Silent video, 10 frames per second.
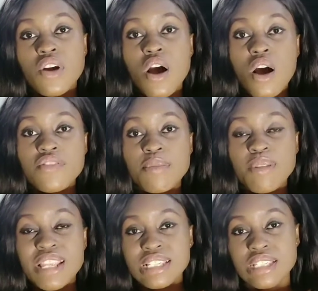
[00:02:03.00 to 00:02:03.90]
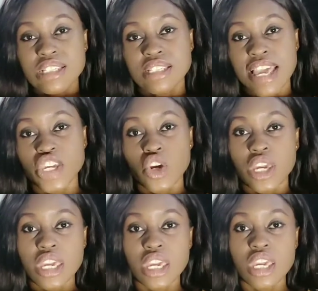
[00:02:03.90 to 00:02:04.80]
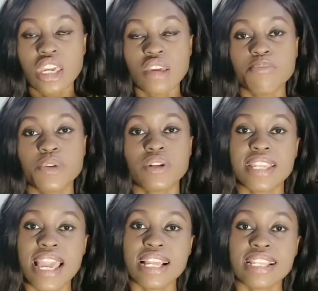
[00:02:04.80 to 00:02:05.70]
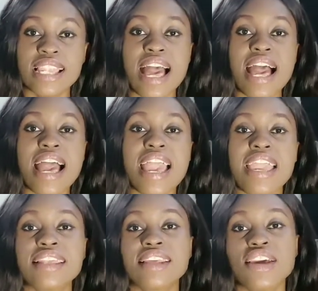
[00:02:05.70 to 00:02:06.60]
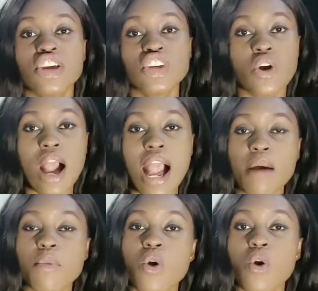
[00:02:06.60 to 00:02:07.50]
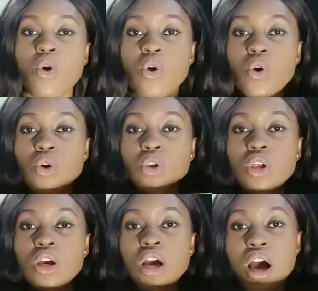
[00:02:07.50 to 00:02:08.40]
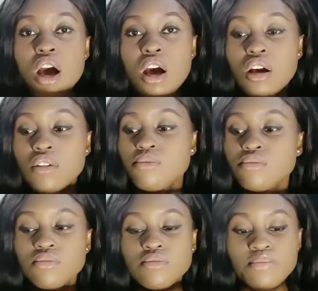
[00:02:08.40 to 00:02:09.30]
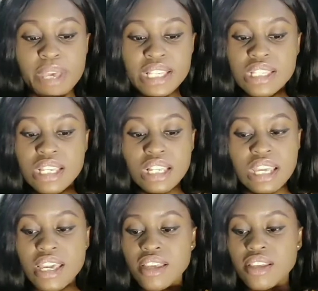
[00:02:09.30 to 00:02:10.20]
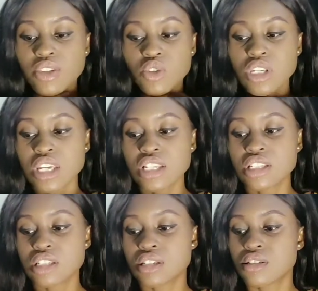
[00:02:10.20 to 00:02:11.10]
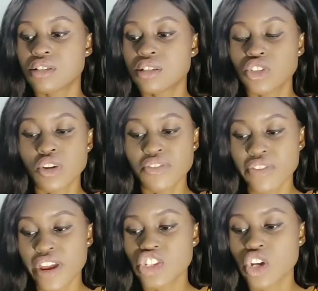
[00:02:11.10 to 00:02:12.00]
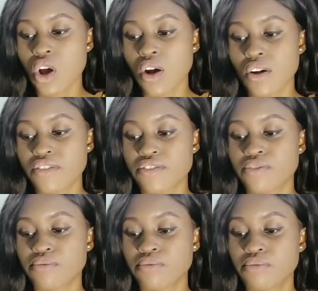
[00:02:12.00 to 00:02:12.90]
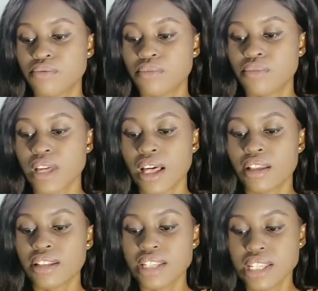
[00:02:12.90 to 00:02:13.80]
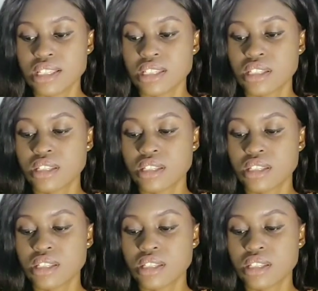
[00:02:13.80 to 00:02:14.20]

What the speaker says: curvy places like your hip, your neckline, your armhole. Basically, you need your French curve. This.